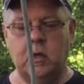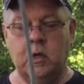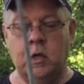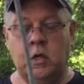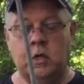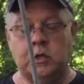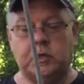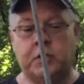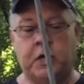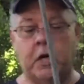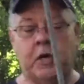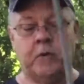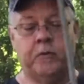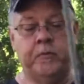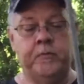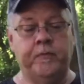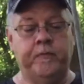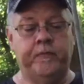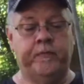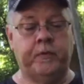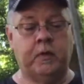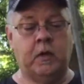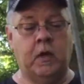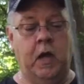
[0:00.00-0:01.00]
So,
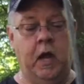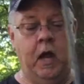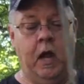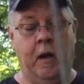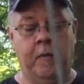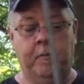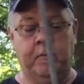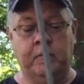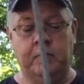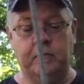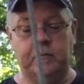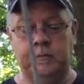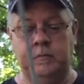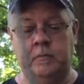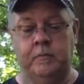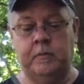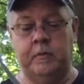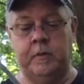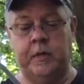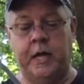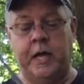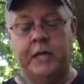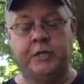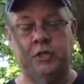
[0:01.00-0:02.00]

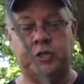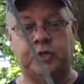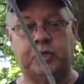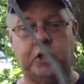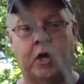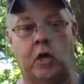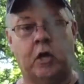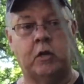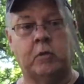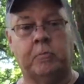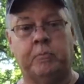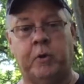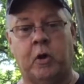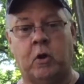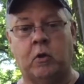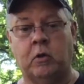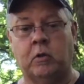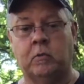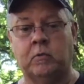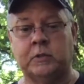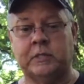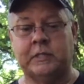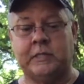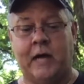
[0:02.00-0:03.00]
as you saw, the
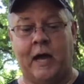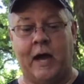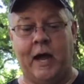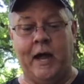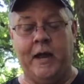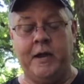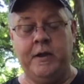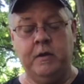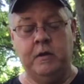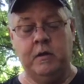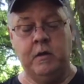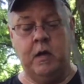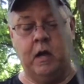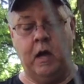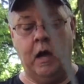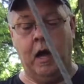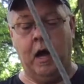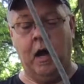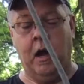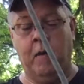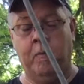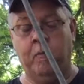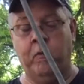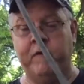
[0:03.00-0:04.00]
bowline was tied.
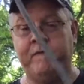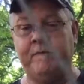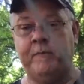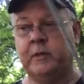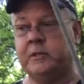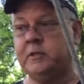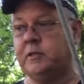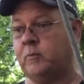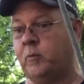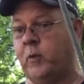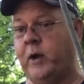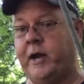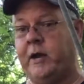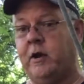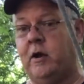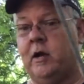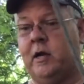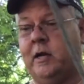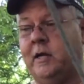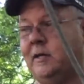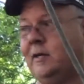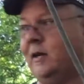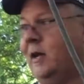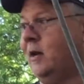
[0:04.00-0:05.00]
We put some weight
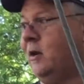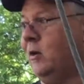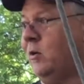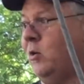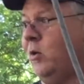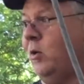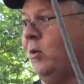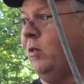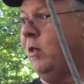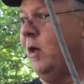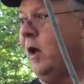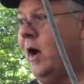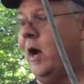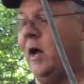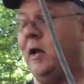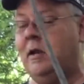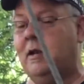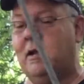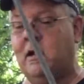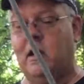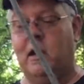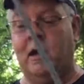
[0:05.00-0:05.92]
on it, not a whole lot.